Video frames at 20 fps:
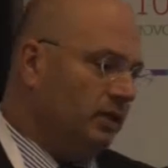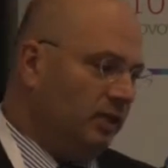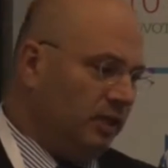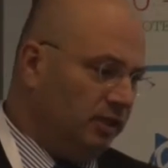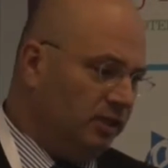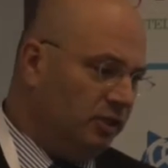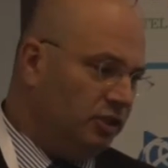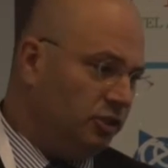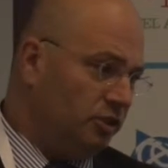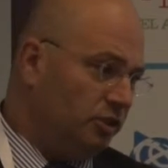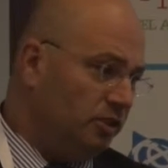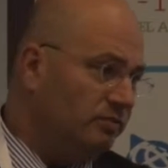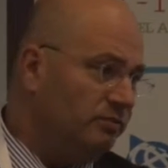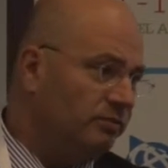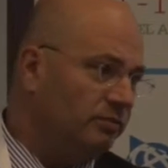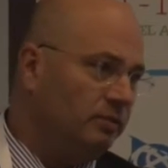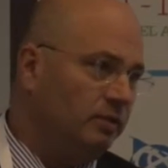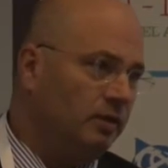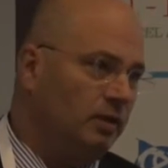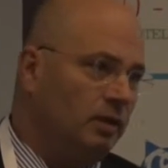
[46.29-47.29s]

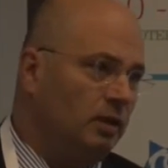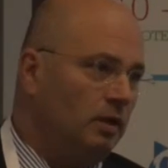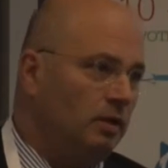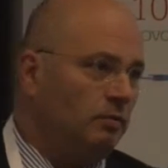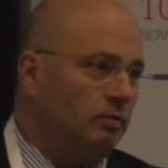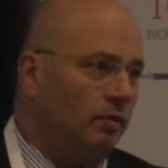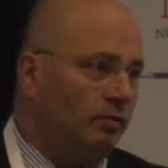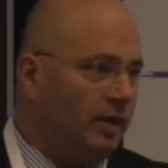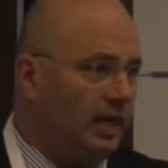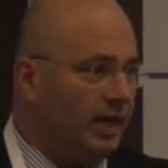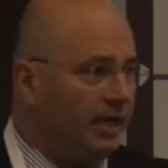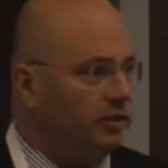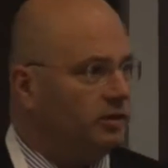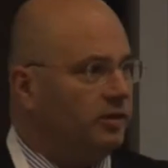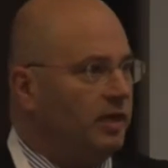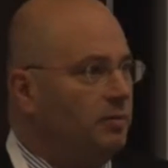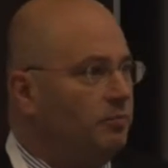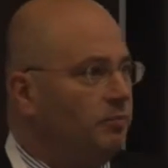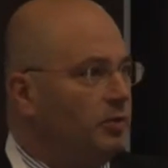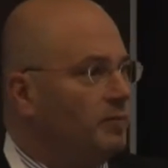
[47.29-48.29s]
initiative, where we
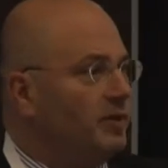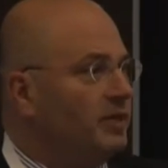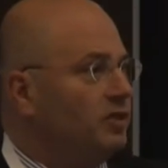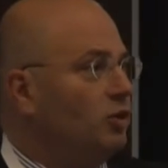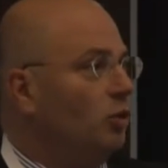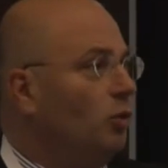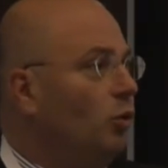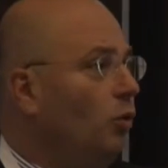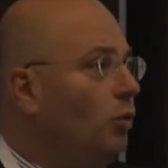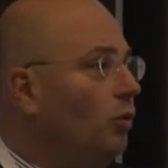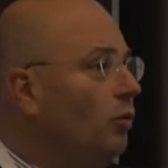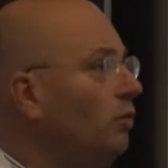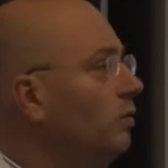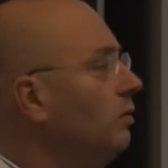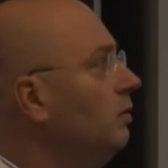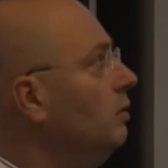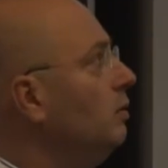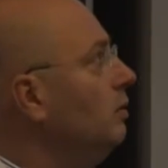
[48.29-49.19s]
actually implement a law.